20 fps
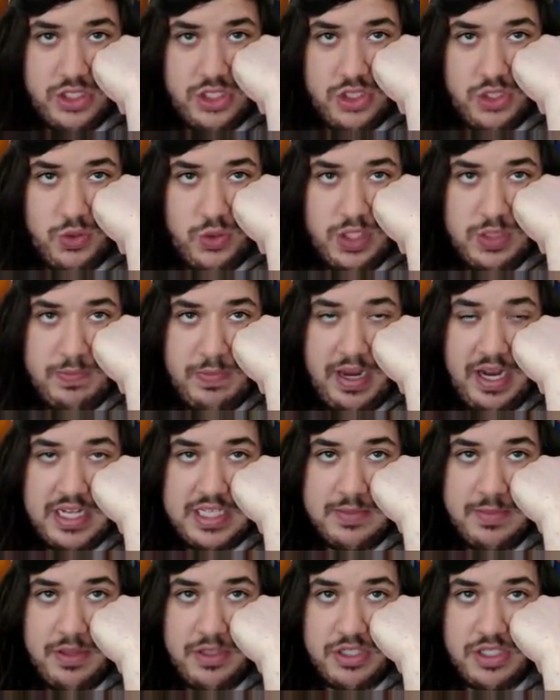Choice Band,
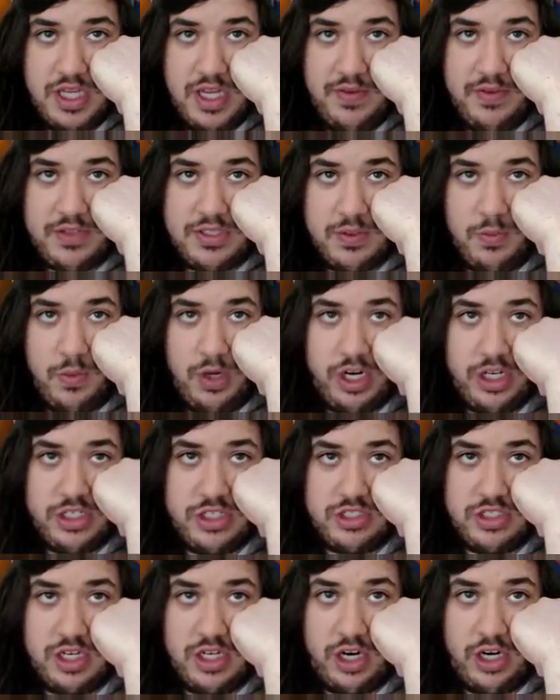some other stuff. There's a Water
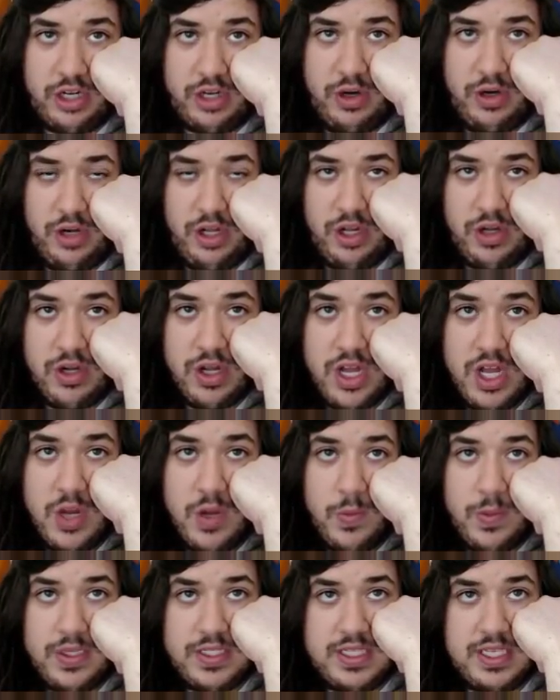Jet to the Articuno.
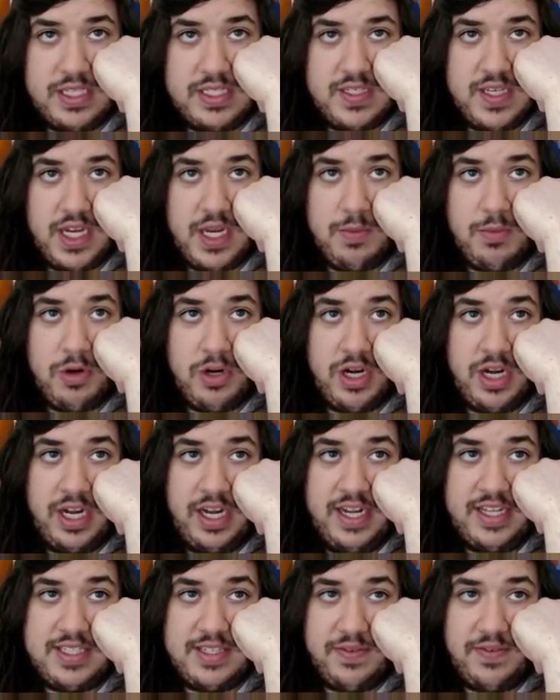We see a Sycamore. He
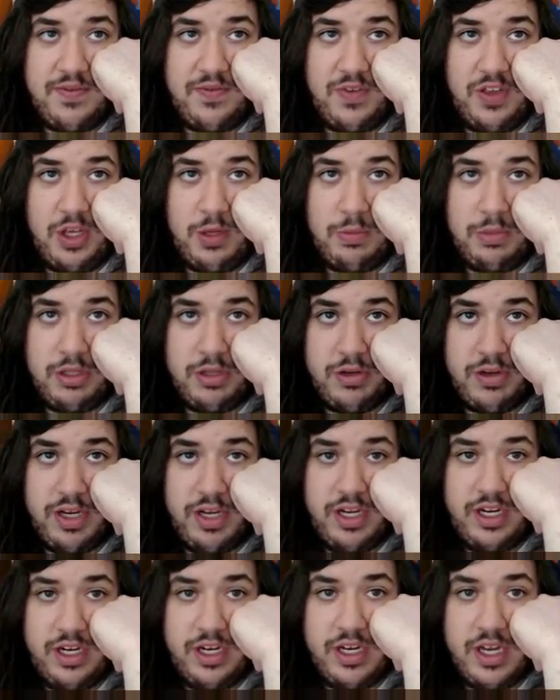needs a Field Blower
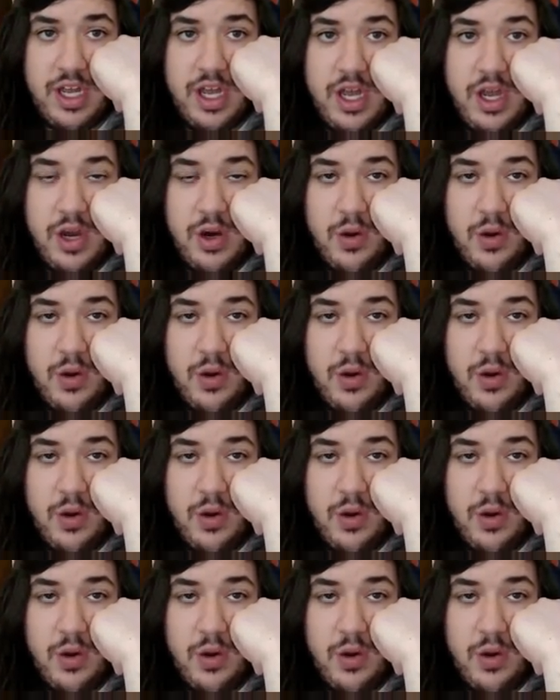here.